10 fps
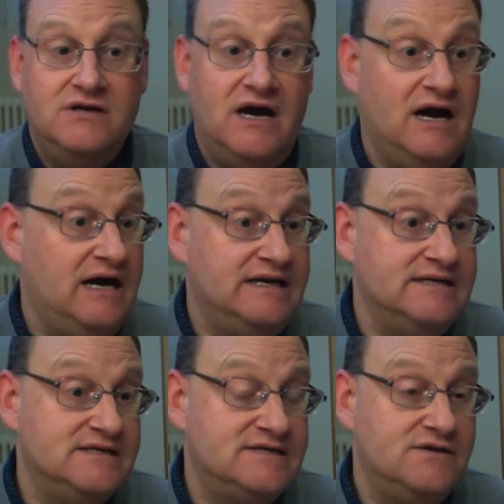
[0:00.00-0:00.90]

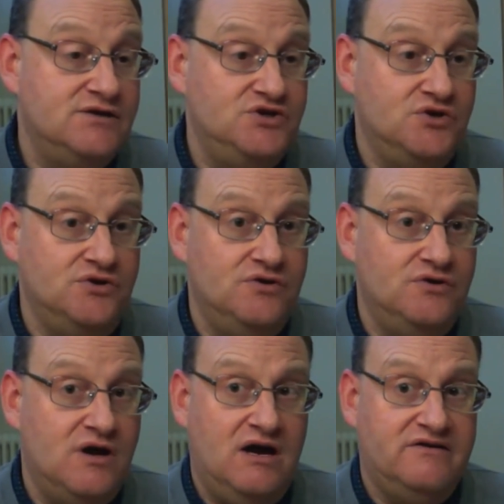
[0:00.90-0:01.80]
and
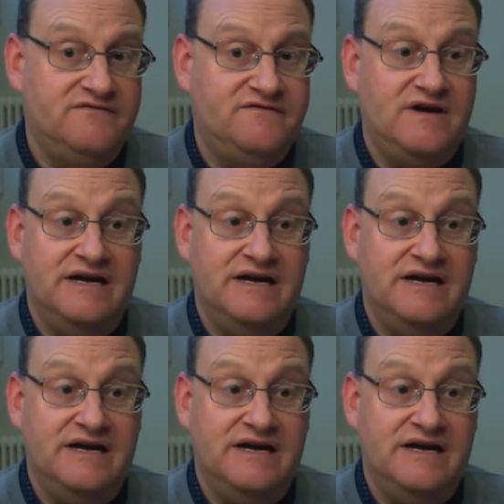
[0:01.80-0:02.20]
you have